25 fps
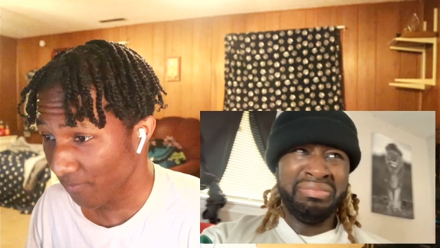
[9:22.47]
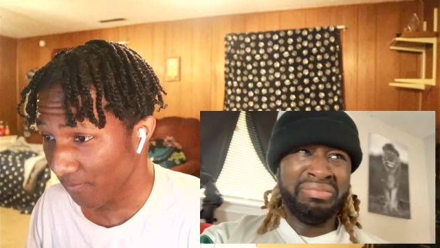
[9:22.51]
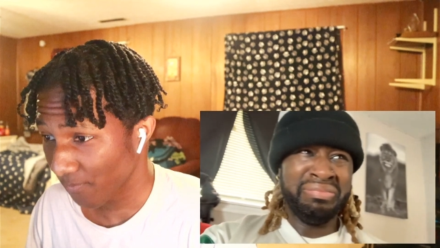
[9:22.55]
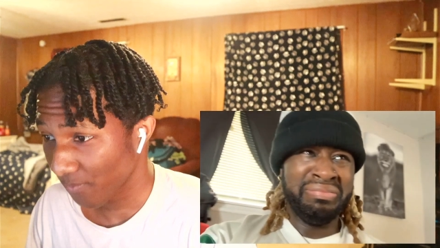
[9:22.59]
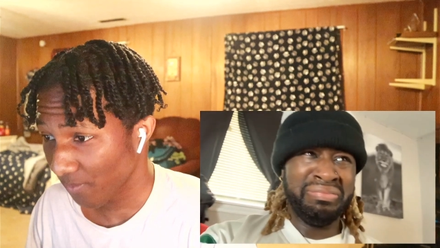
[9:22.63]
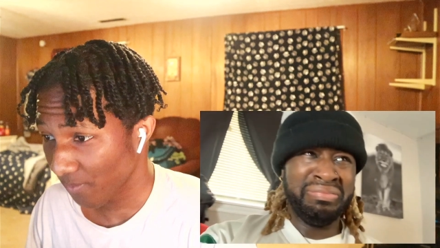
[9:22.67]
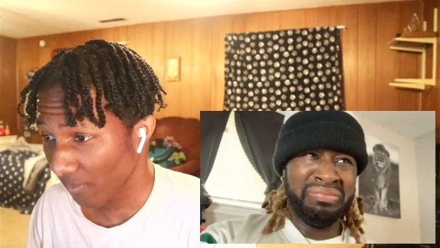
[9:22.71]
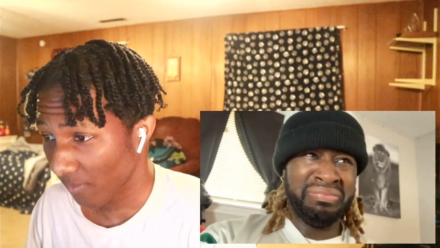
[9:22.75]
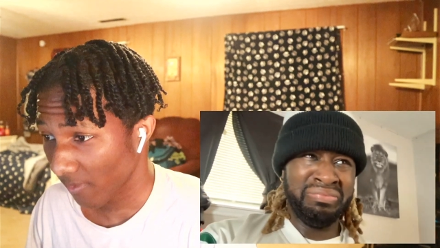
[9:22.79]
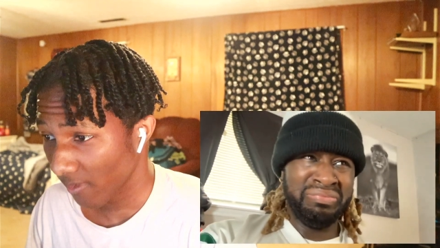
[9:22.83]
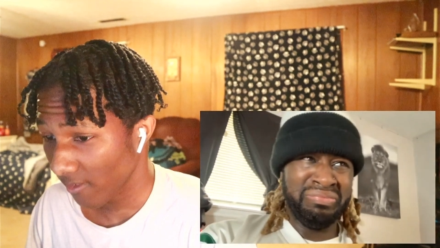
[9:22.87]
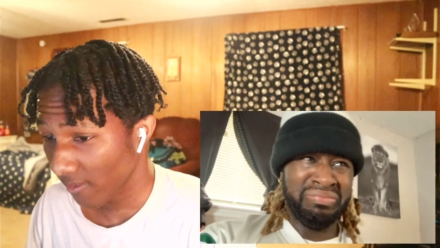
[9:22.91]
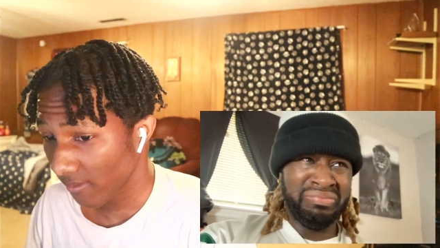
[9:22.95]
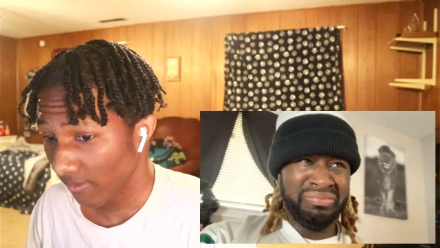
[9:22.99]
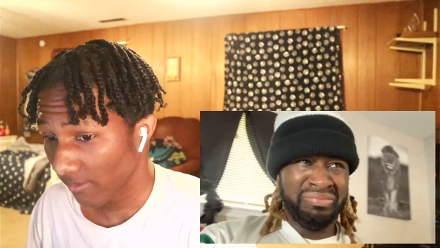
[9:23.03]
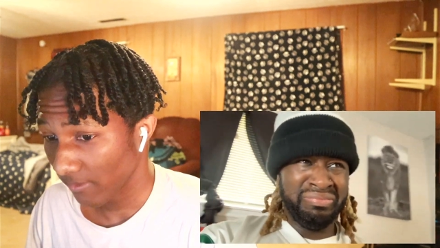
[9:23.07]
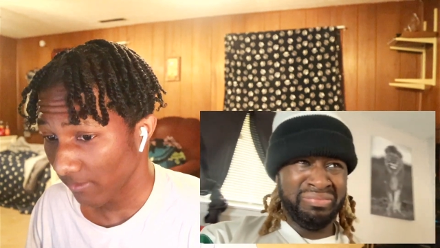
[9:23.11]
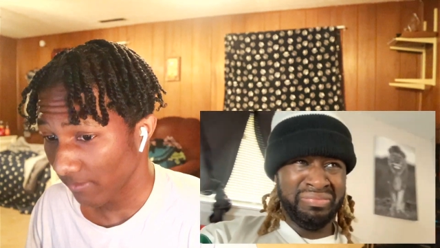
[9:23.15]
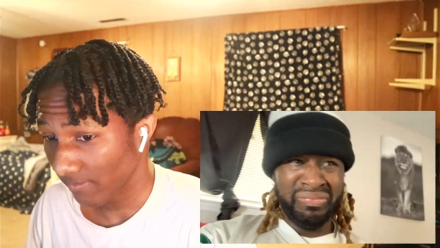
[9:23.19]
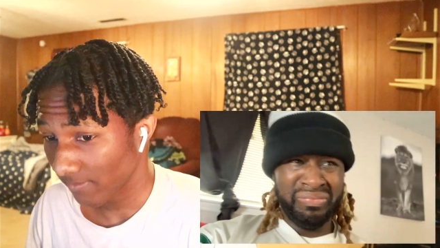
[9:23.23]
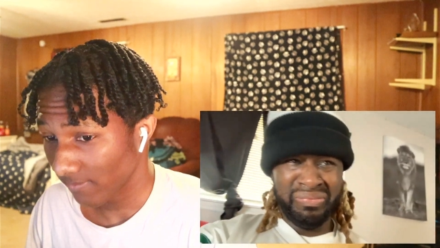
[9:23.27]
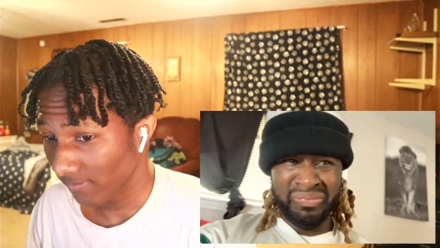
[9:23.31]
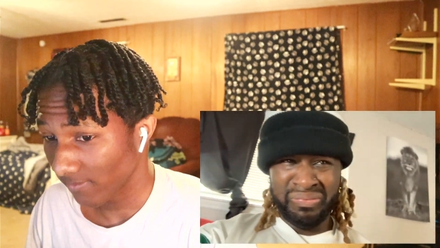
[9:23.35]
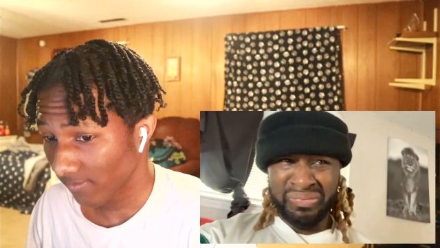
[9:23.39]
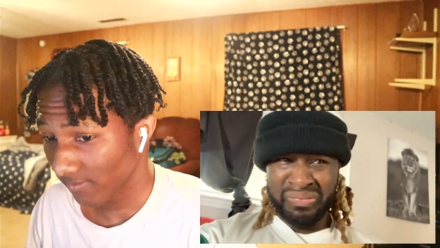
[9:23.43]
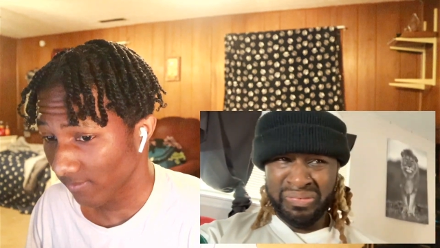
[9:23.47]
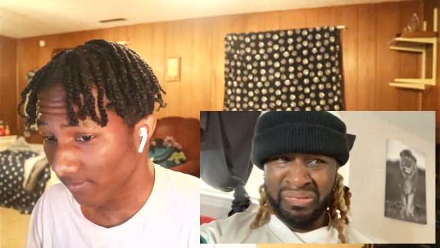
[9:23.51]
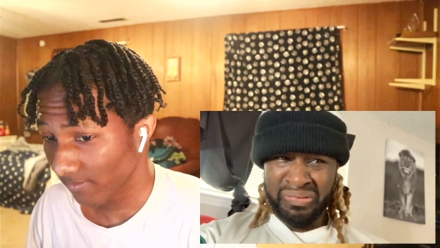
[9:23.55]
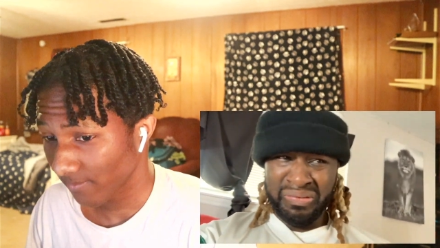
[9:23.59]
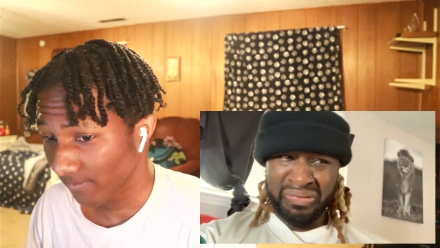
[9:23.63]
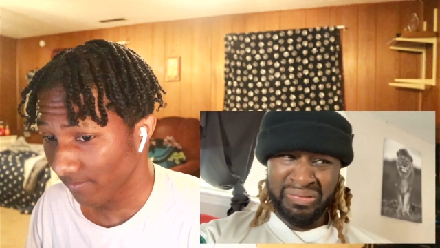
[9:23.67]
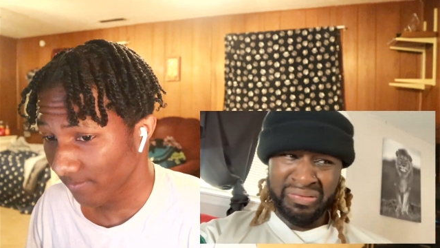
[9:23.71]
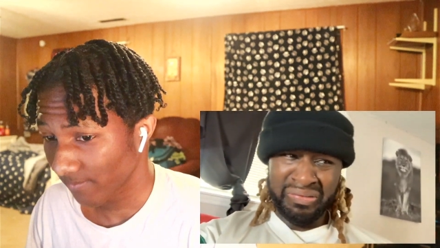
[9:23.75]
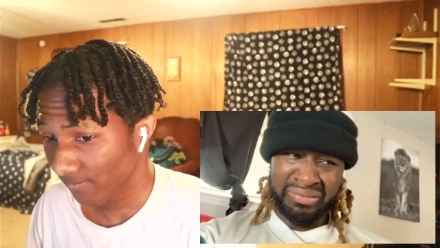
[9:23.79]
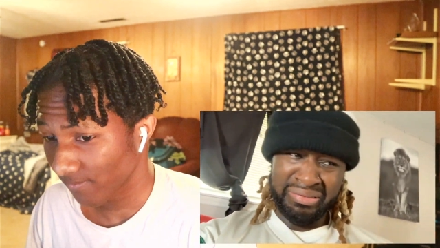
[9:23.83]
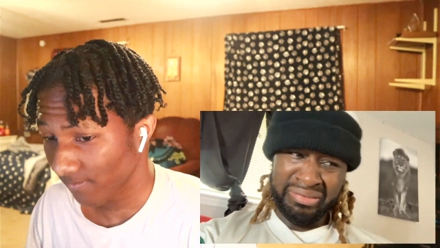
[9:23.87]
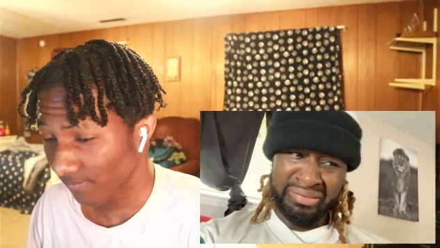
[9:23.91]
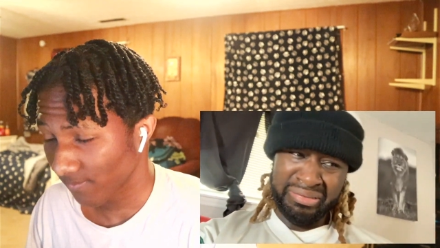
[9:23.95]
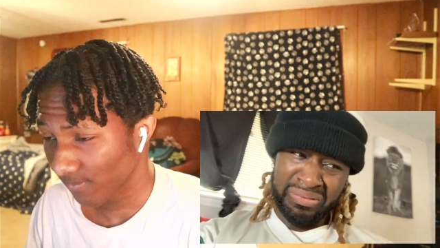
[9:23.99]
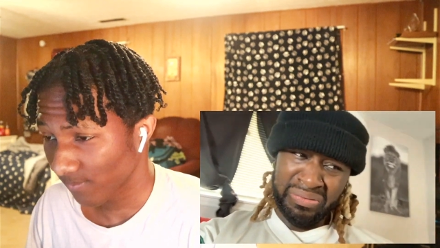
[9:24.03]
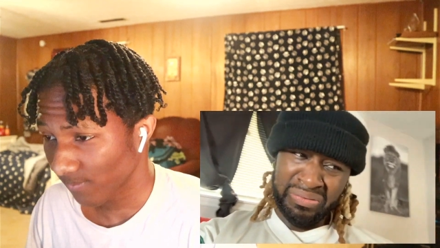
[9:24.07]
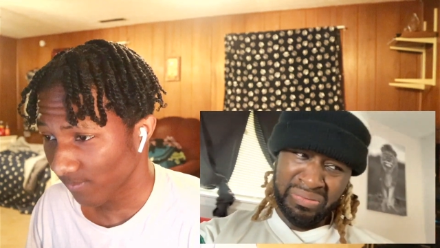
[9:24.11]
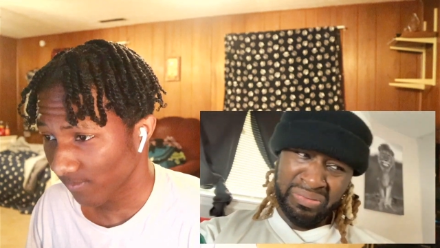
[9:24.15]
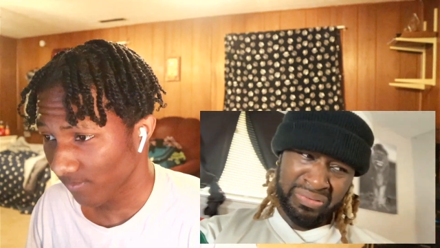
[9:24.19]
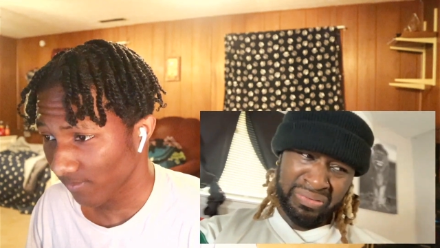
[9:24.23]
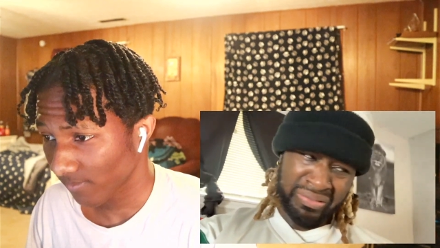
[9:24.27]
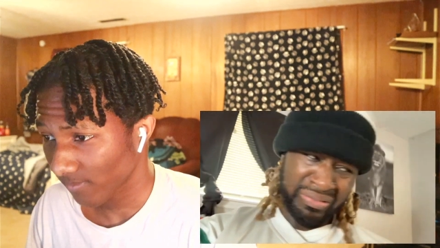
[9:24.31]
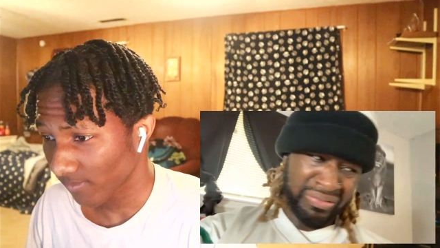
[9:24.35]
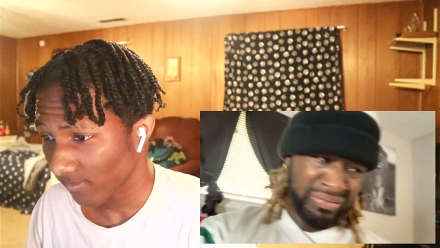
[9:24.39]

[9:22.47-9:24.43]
(silence)